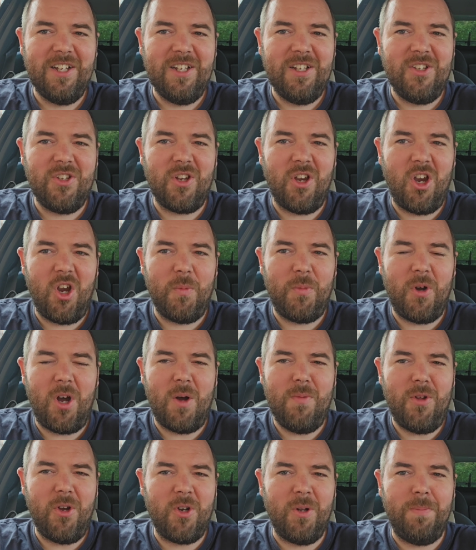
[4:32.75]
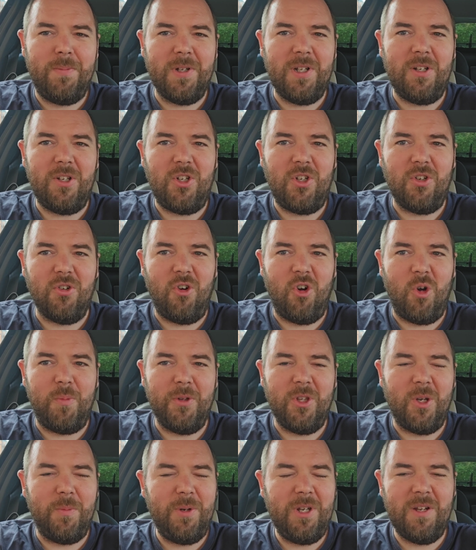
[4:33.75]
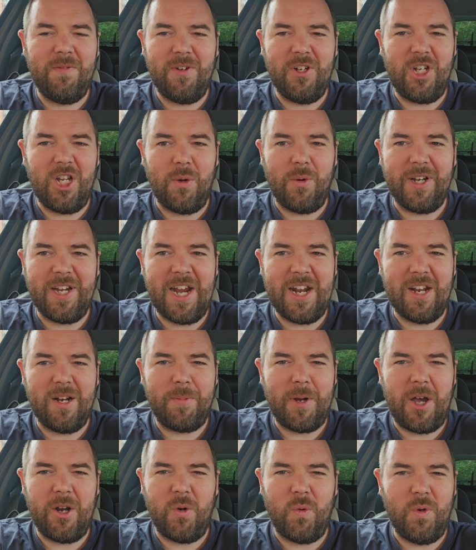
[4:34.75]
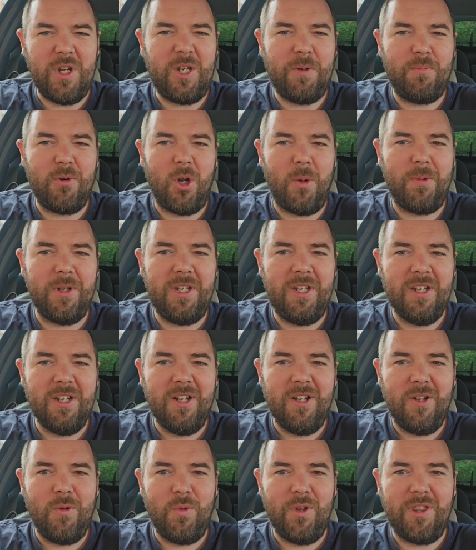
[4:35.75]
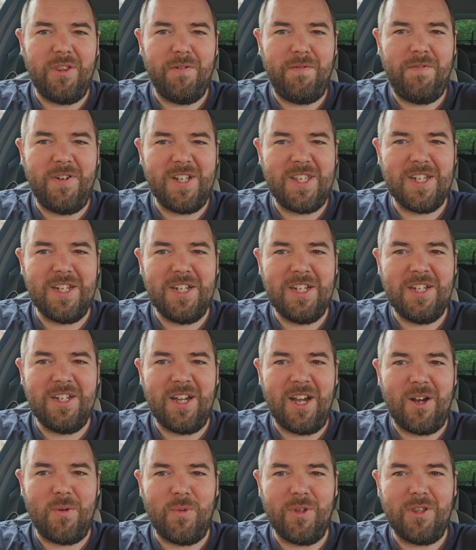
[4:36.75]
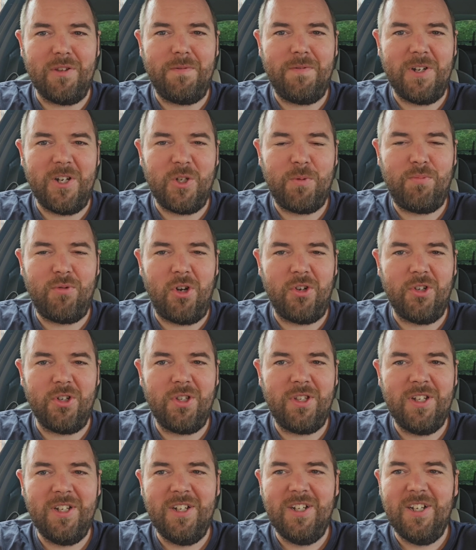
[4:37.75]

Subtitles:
So, but I'm not completely sure, but there'll be a video again in about a week probably with the fitting and with the finished product.